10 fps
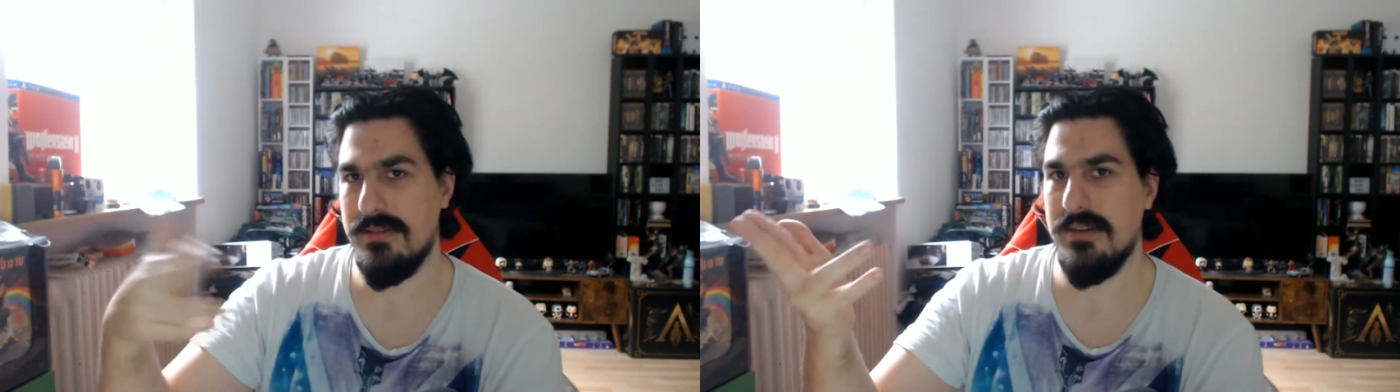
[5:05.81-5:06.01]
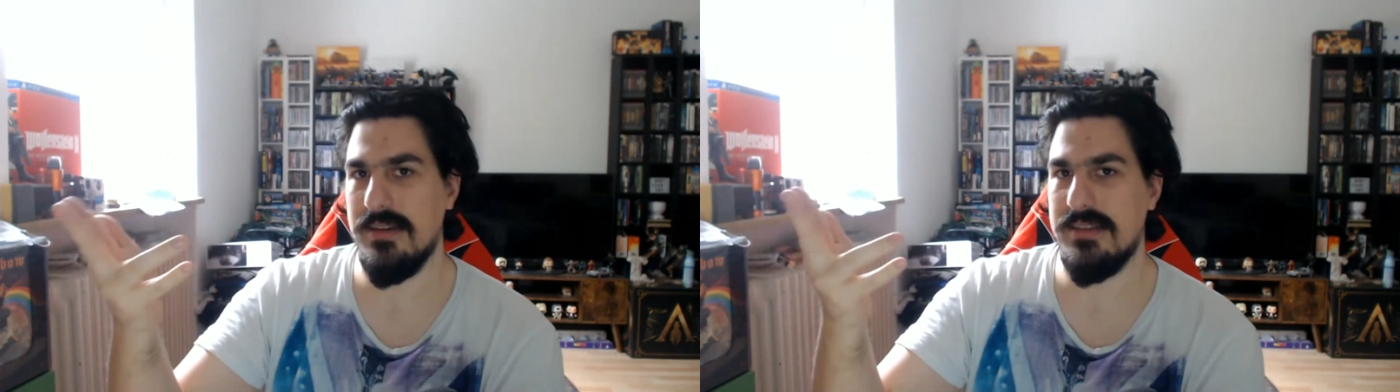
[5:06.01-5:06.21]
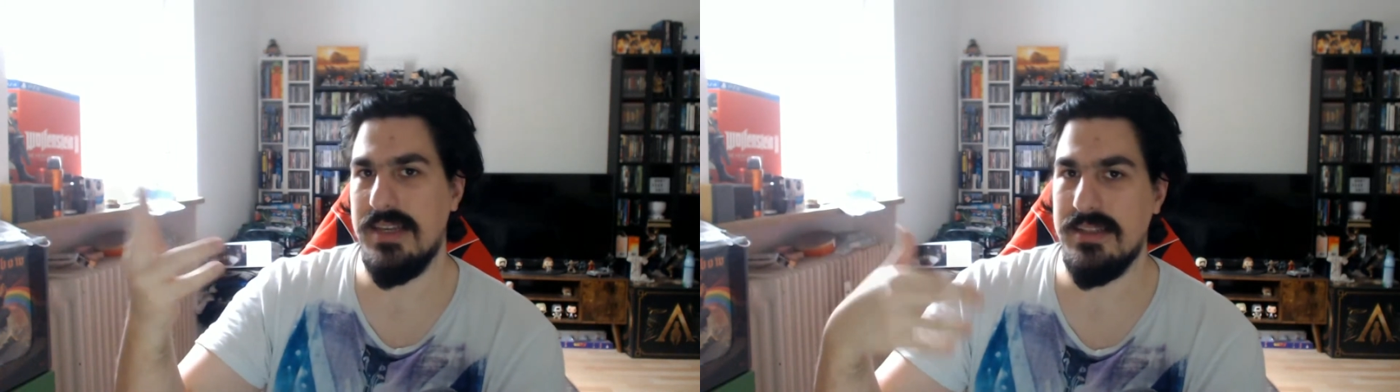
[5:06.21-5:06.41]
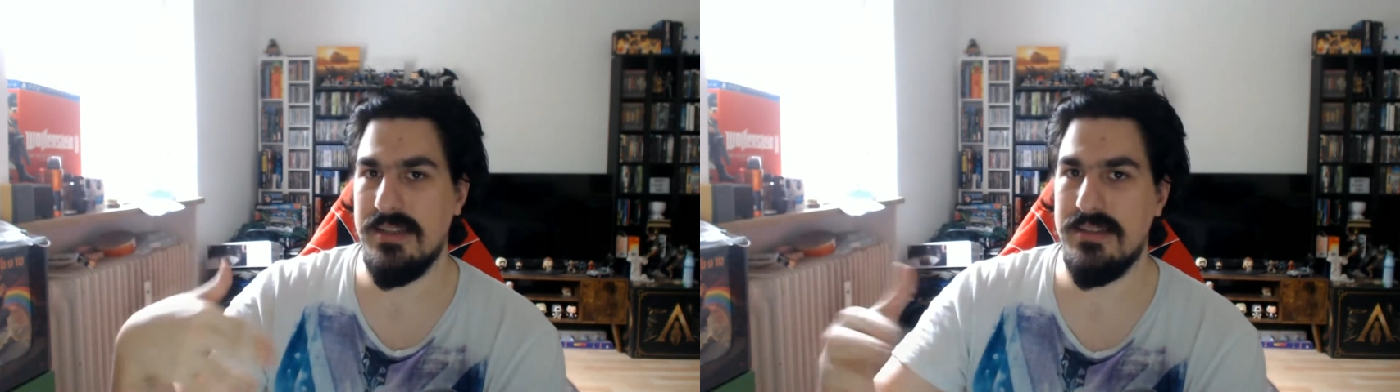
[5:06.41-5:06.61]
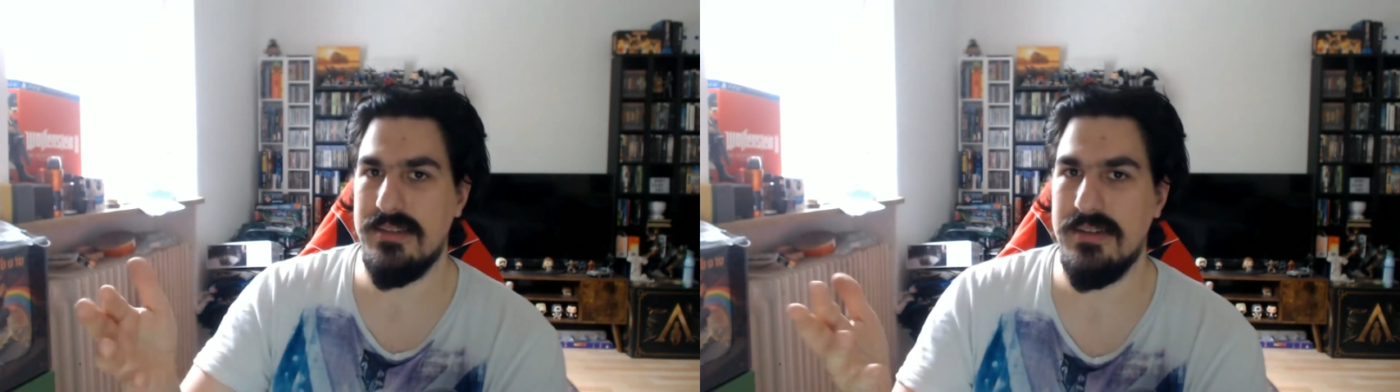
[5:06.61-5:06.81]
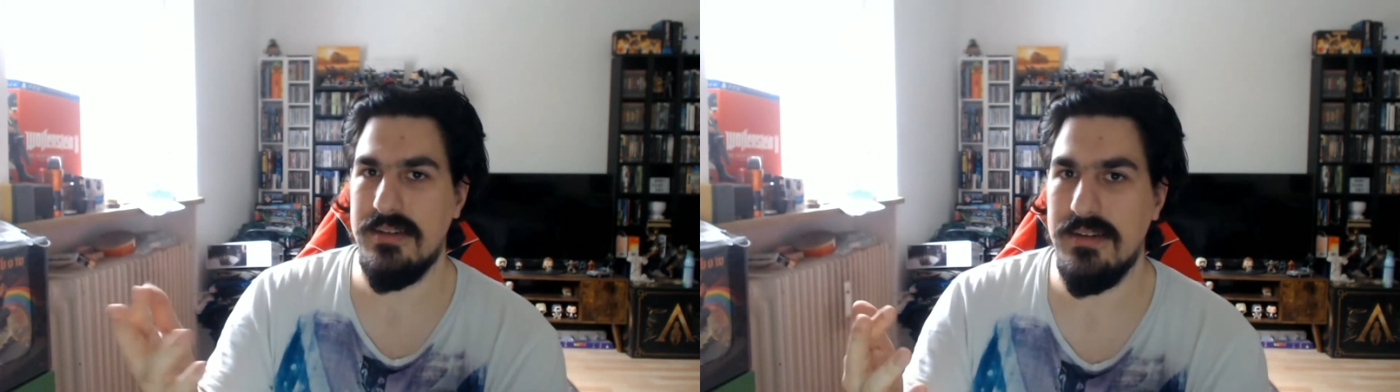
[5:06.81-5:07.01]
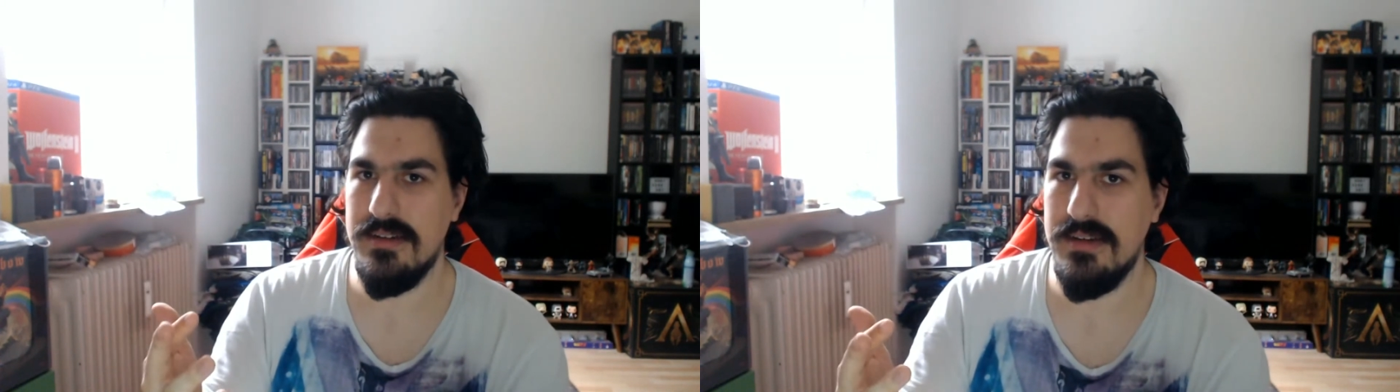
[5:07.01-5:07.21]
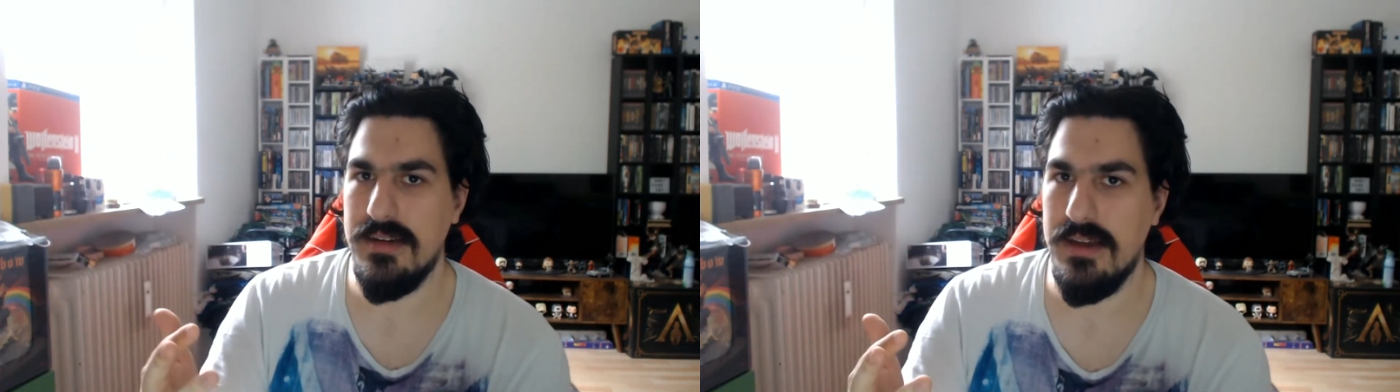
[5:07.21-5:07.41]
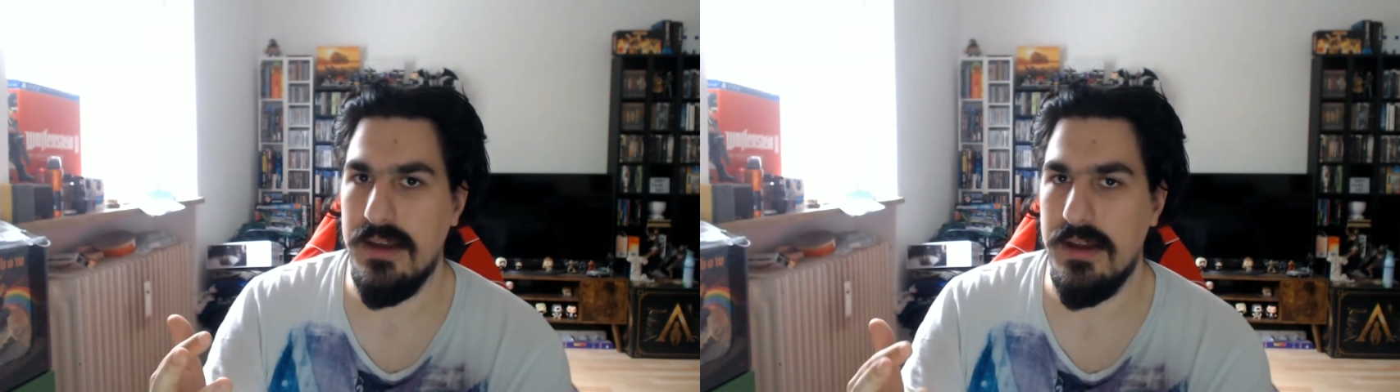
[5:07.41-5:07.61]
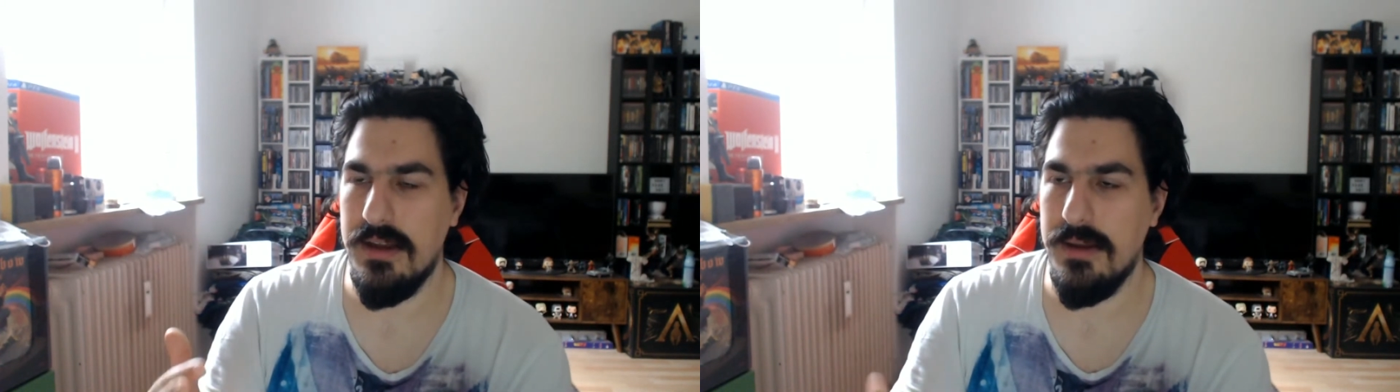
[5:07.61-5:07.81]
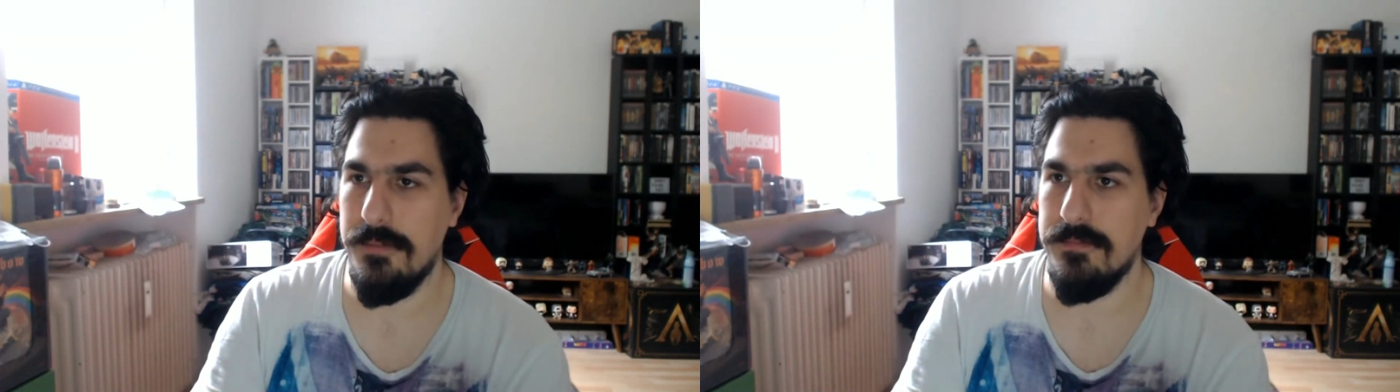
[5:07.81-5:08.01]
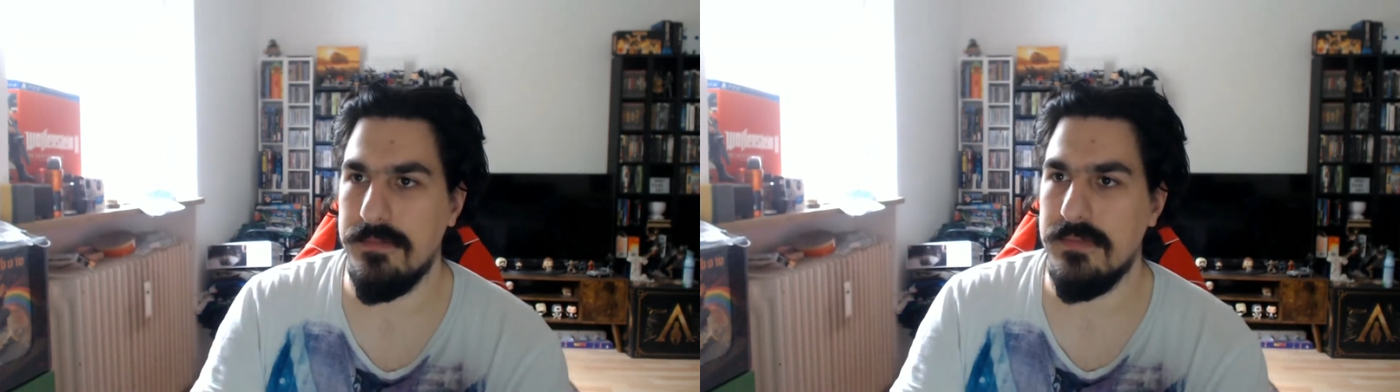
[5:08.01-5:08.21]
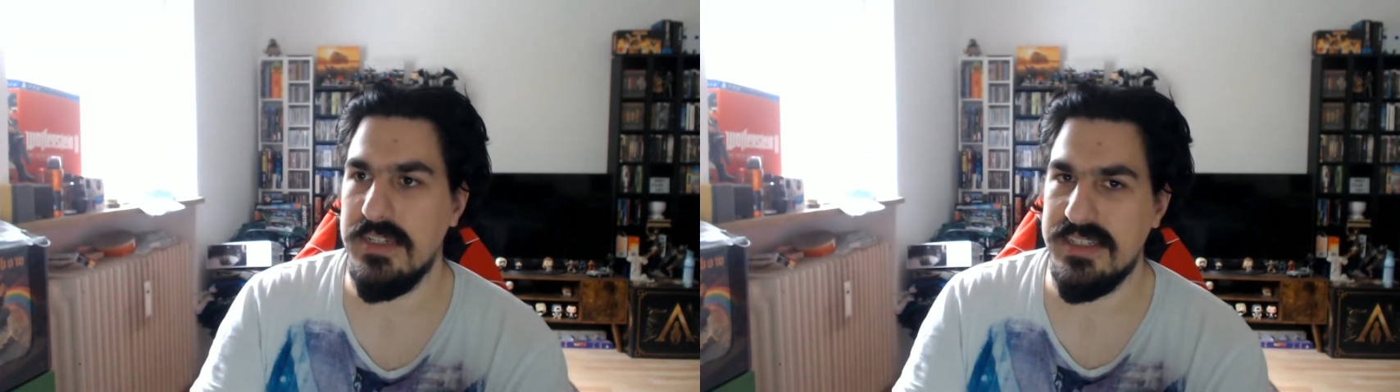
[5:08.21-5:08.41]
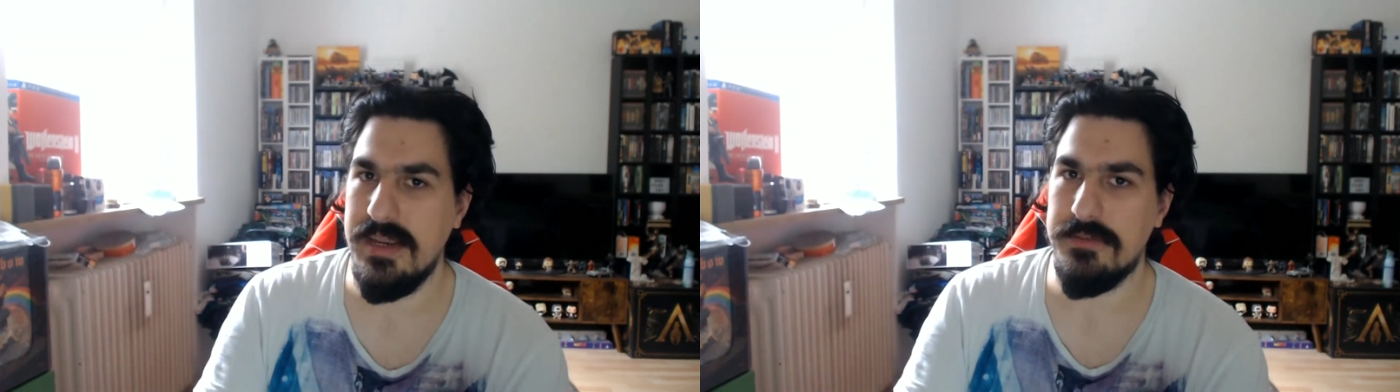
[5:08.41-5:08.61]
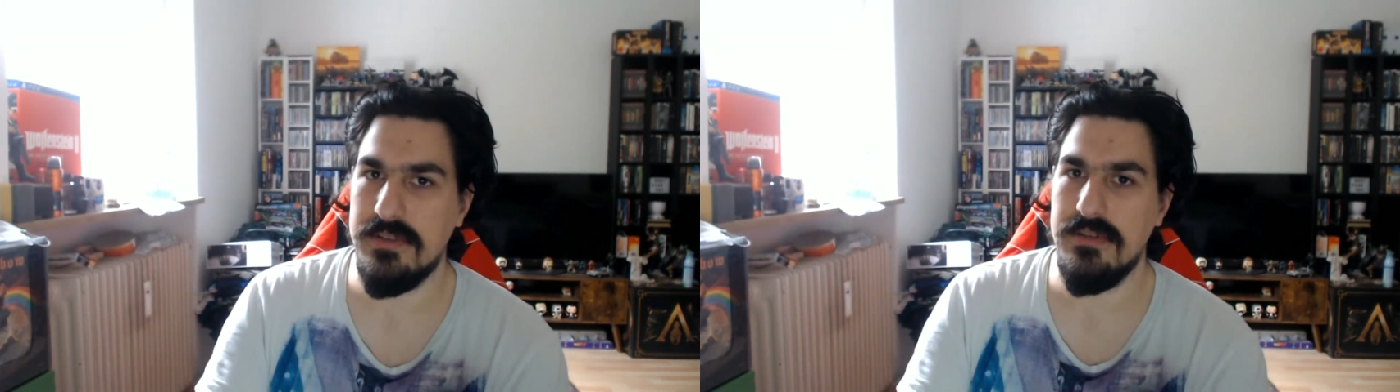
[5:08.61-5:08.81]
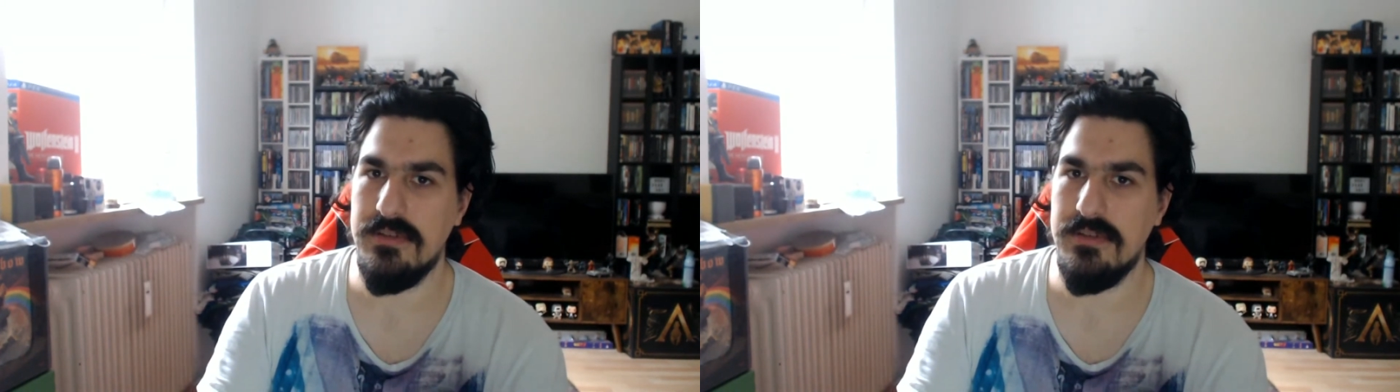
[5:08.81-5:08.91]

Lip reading: Tenet, Inception.